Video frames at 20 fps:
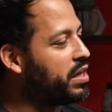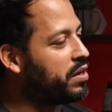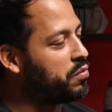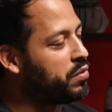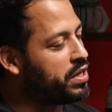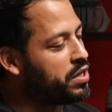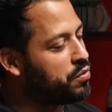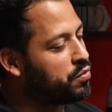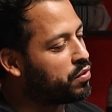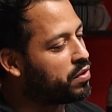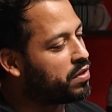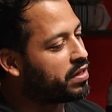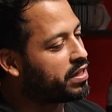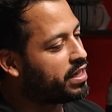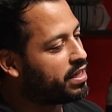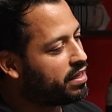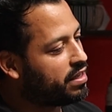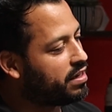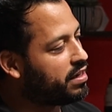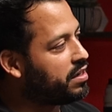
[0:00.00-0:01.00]
like when you were a
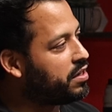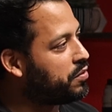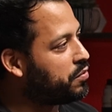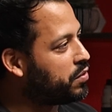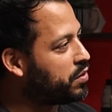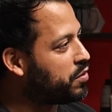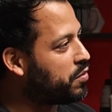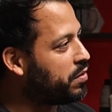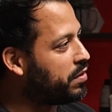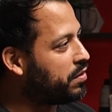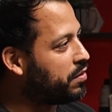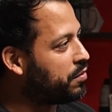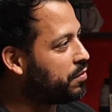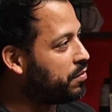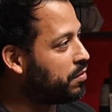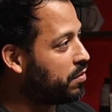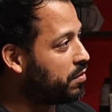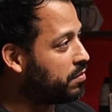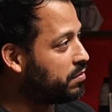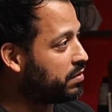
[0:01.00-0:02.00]
kid and you were going
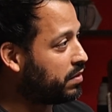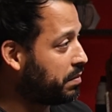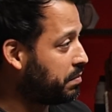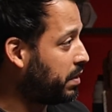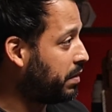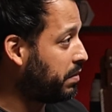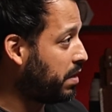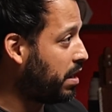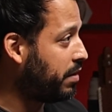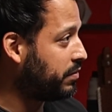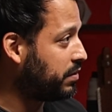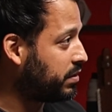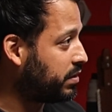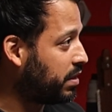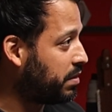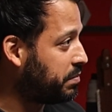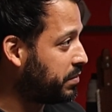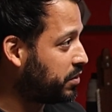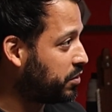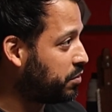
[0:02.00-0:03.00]
through those,
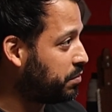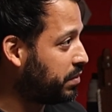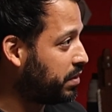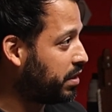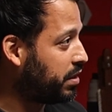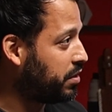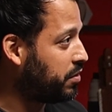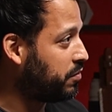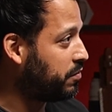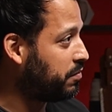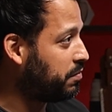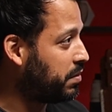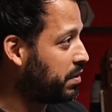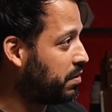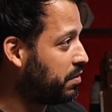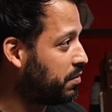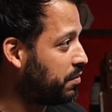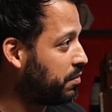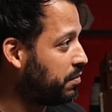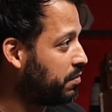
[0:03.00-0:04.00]
obviously I'm assuming that you've
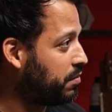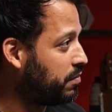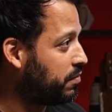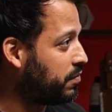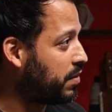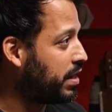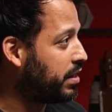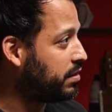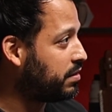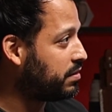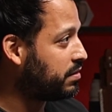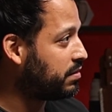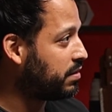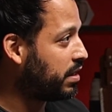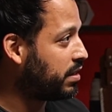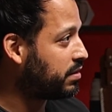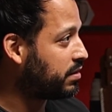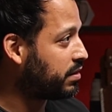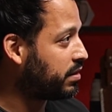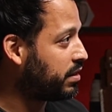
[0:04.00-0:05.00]
been through fights
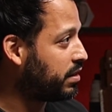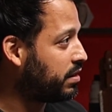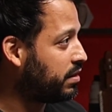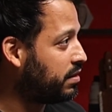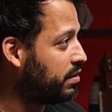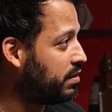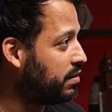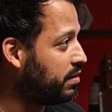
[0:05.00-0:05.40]
as a kid.